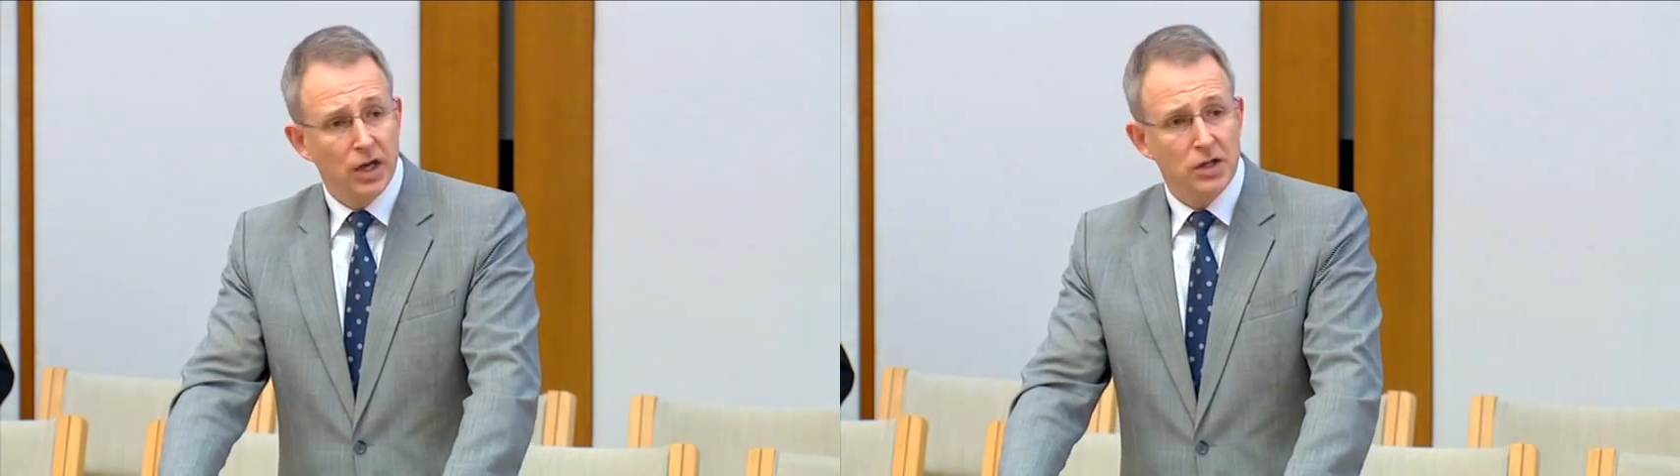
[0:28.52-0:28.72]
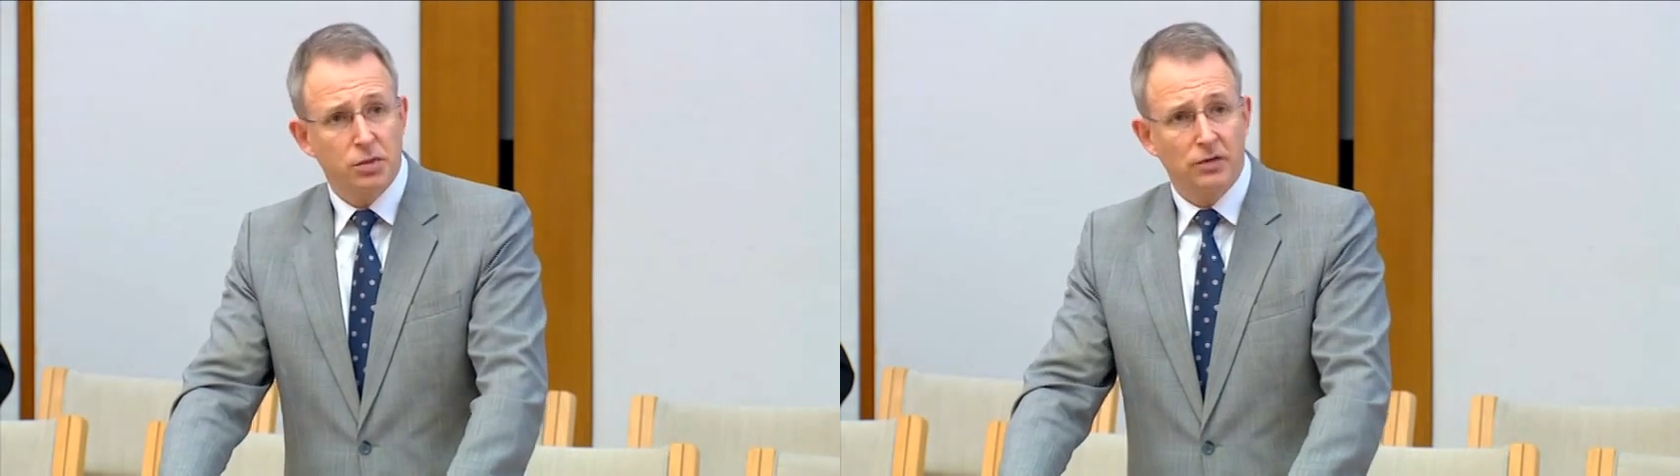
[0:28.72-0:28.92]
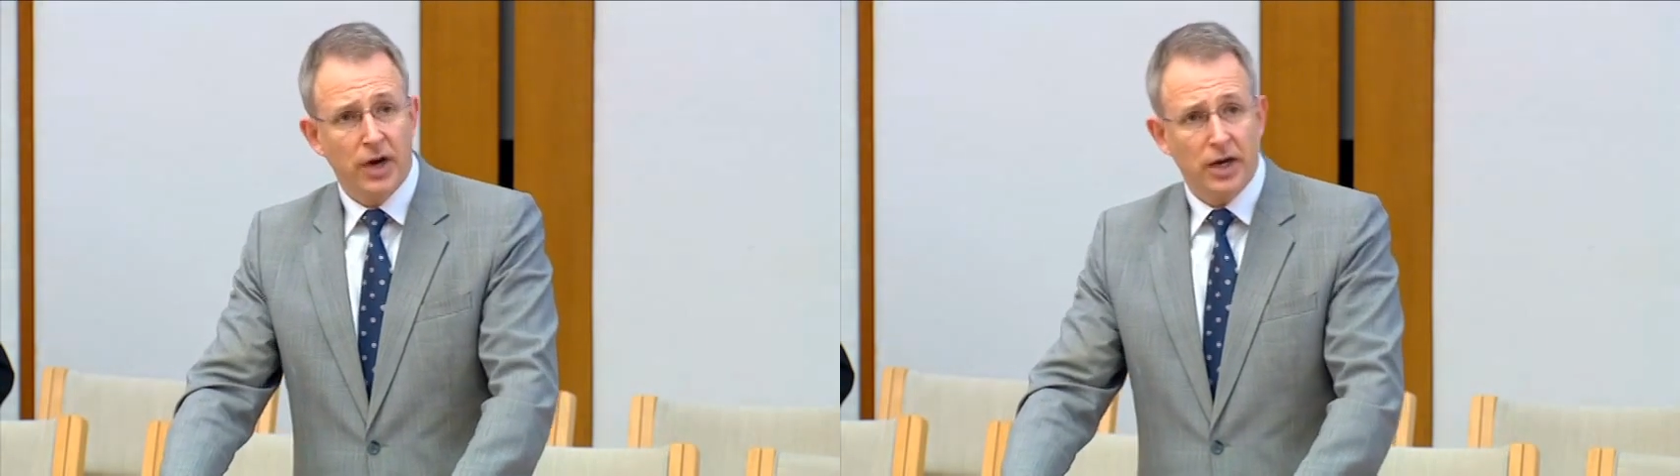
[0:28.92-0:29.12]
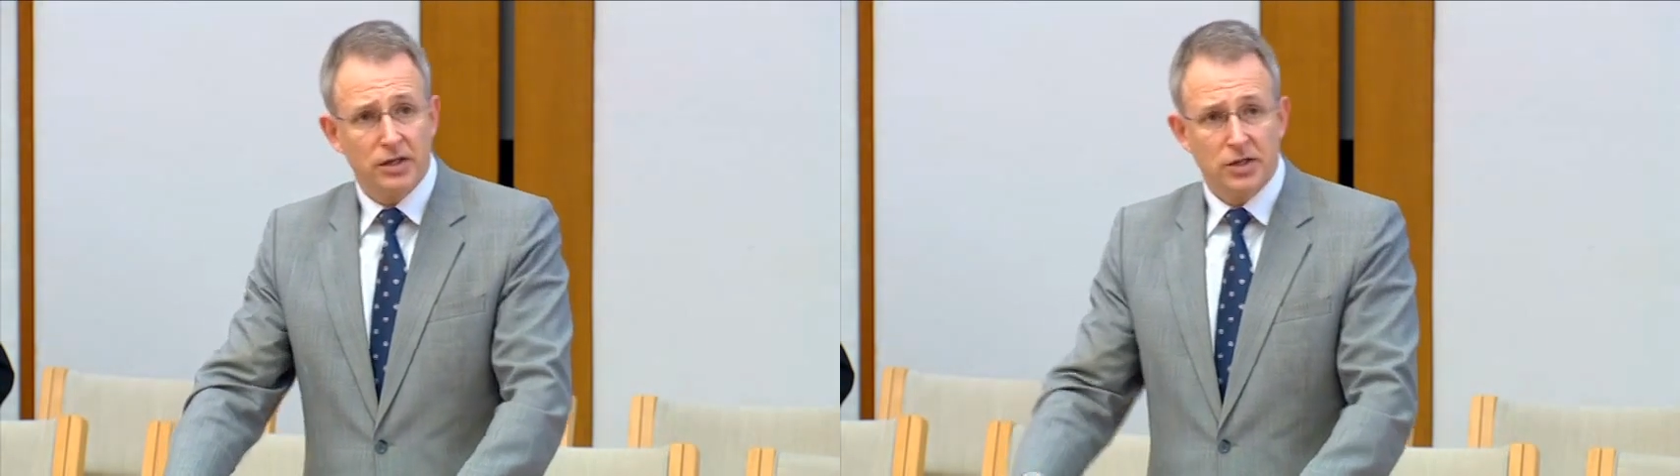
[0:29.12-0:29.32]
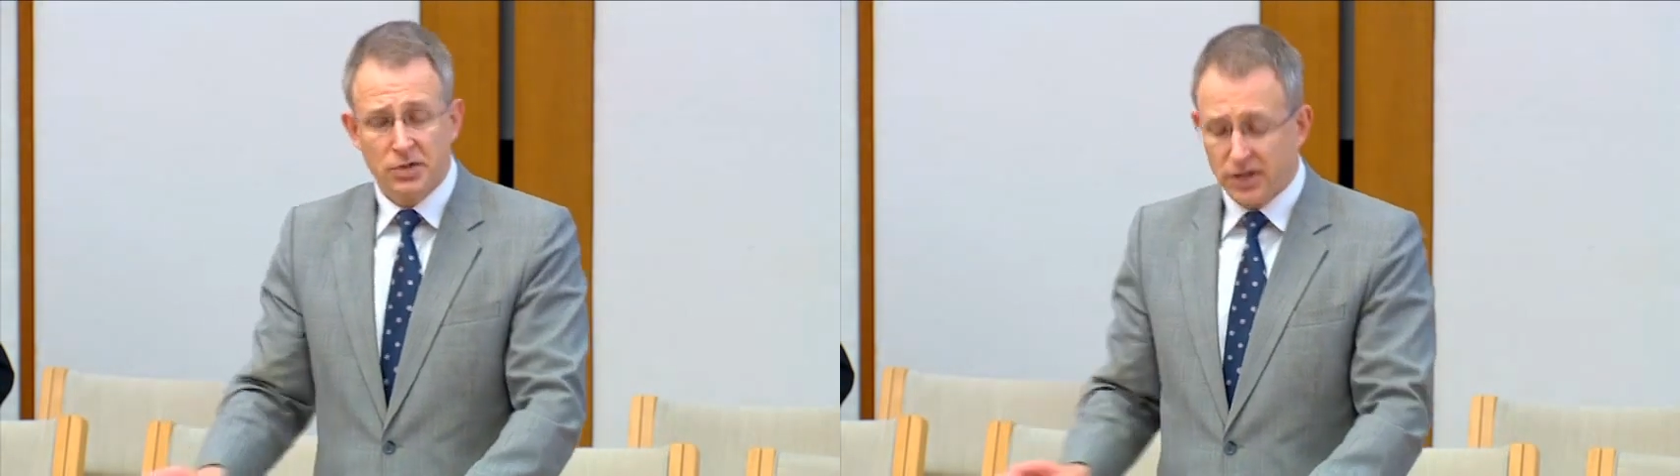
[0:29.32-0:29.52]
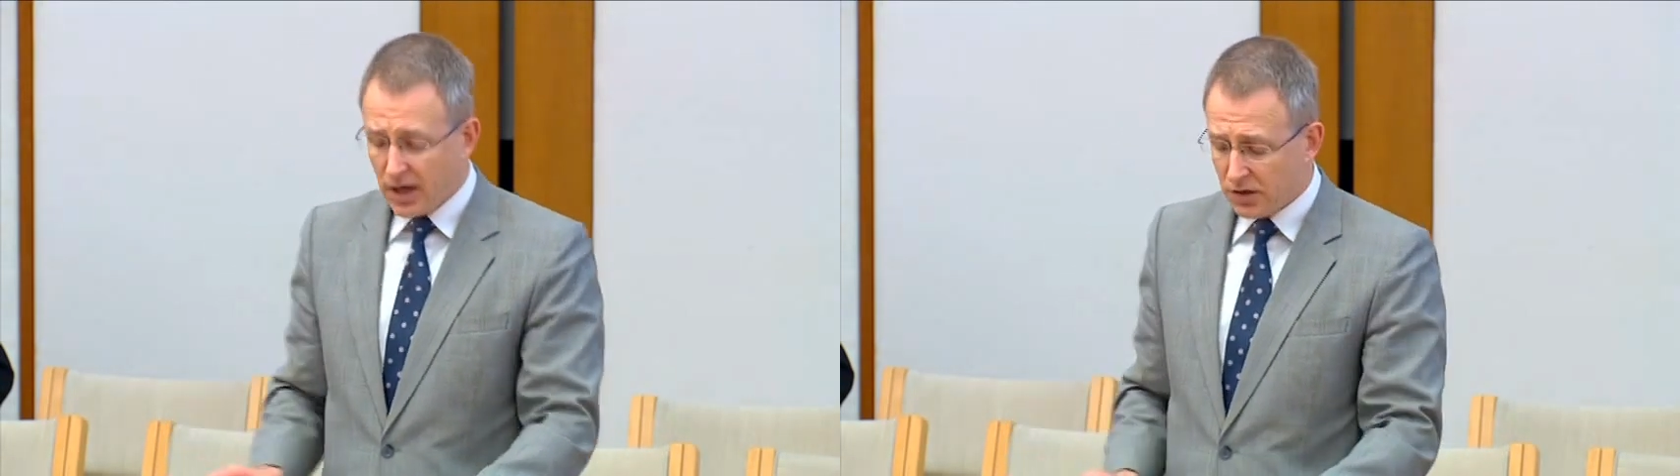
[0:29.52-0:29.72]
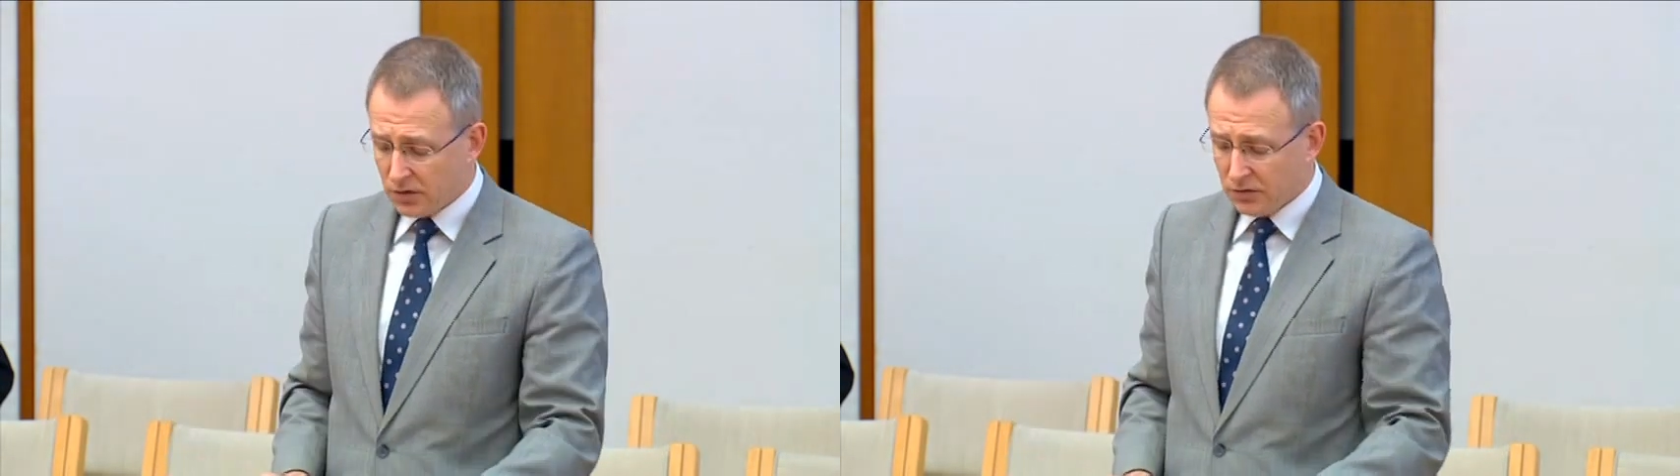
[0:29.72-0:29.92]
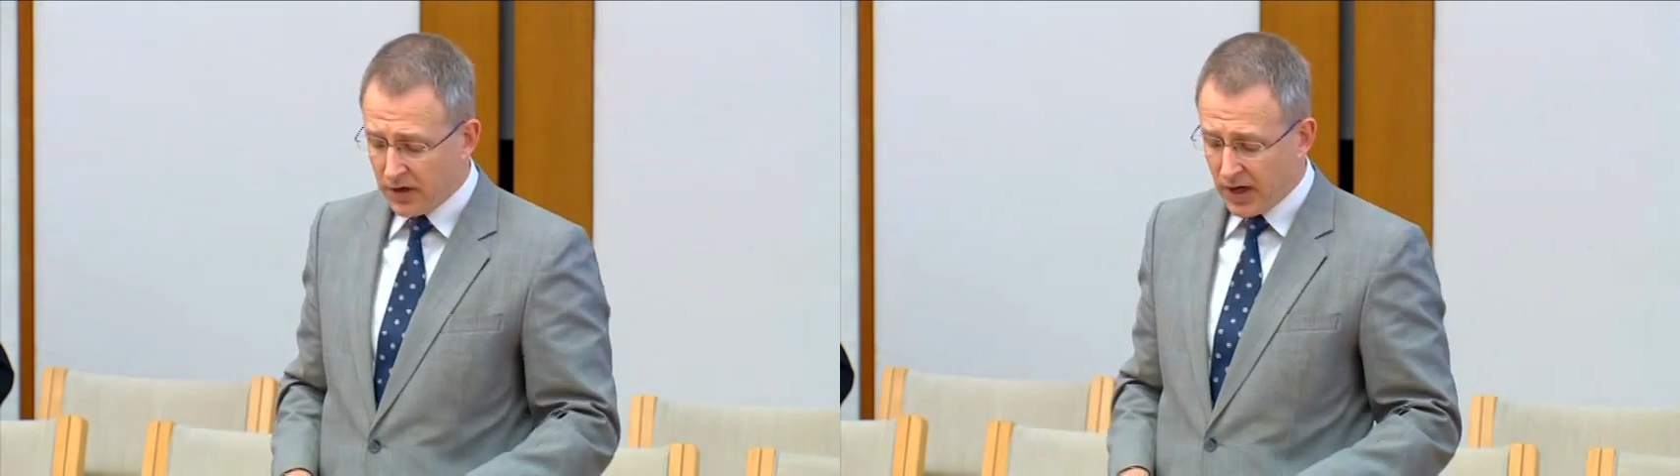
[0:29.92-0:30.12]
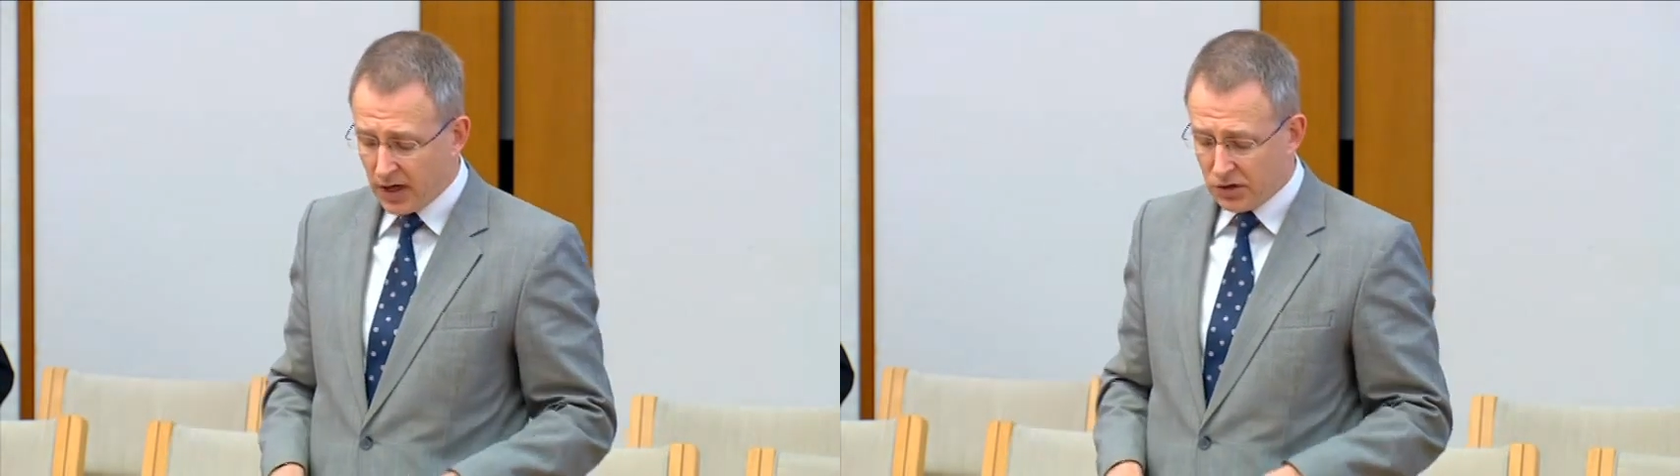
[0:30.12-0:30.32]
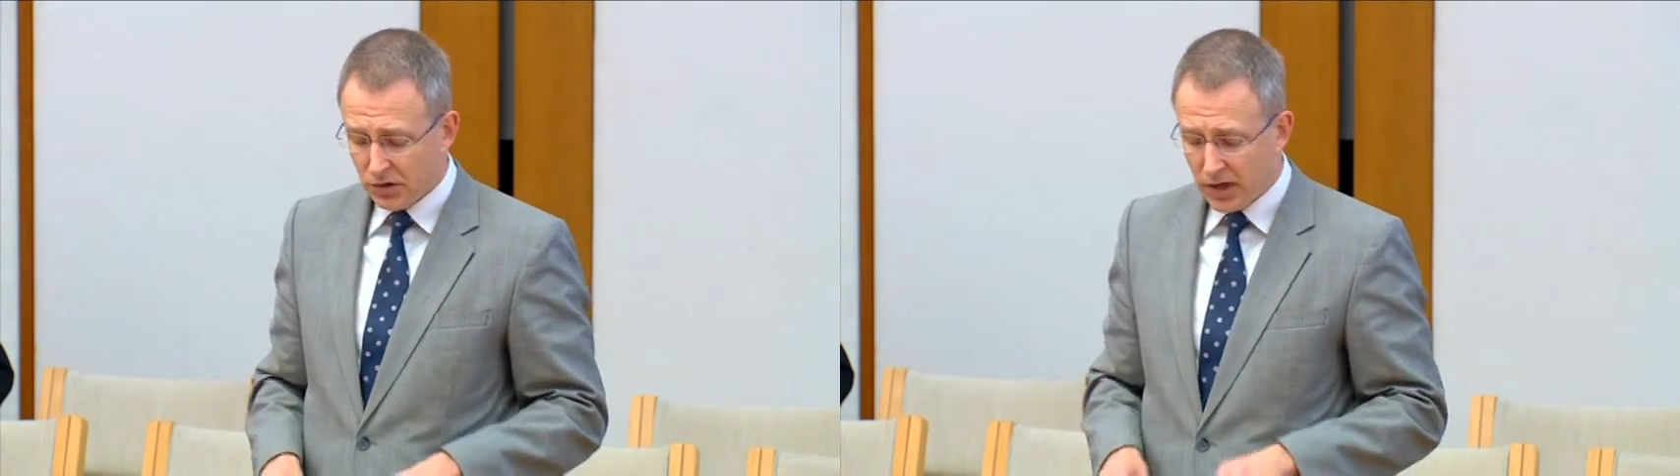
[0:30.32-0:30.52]
is providing substantial
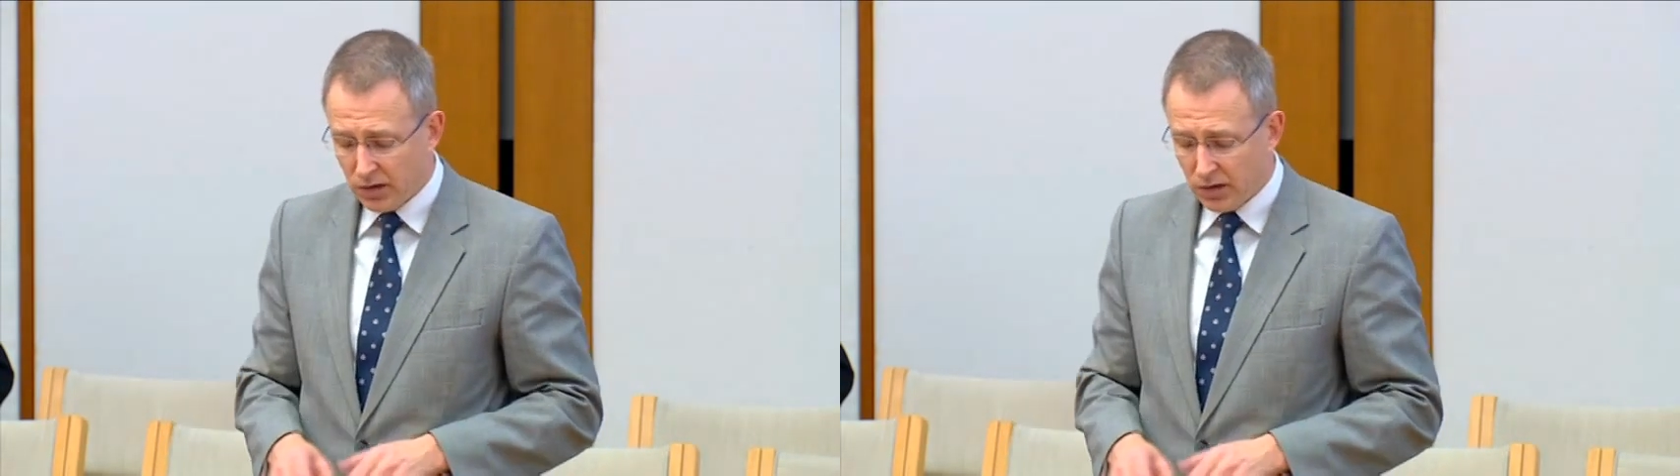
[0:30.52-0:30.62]
financial